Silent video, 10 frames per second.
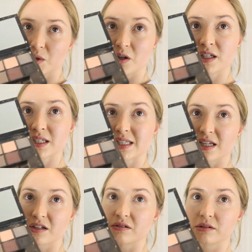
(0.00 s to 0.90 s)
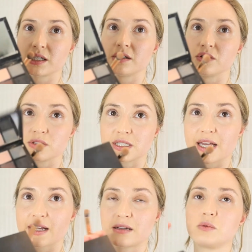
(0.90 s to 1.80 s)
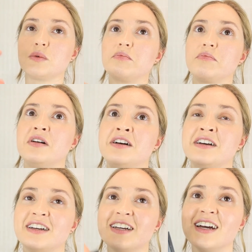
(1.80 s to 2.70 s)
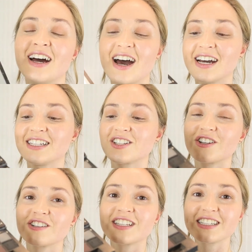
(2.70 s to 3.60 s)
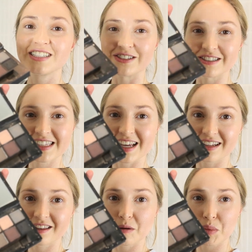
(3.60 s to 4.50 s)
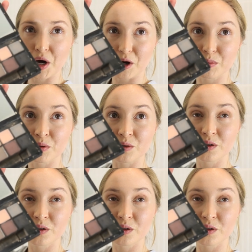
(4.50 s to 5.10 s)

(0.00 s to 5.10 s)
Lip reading: honest, I don't really use like, I don't really use like the purple